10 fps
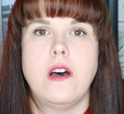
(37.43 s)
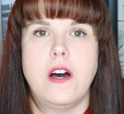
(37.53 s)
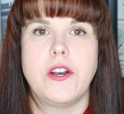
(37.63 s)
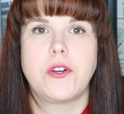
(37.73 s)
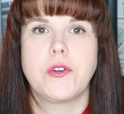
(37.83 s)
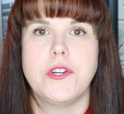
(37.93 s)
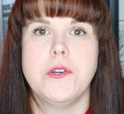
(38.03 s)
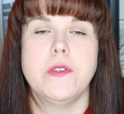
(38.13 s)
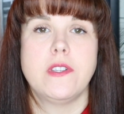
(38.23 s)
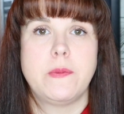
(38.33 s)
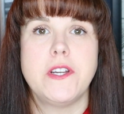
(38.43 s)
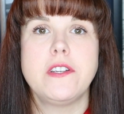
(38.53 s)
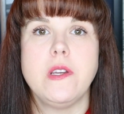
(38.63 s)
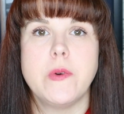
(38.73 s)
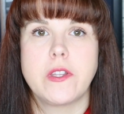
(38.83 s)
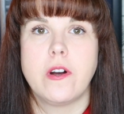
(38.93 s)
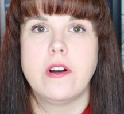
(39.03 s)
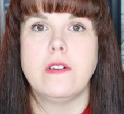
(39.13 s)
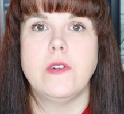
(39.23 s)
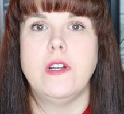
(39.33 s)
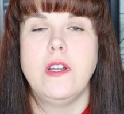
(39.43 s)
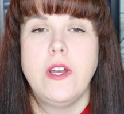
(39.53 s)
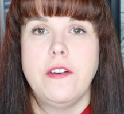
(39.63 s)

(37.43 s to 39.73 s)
on a cruise, especially with Carnival.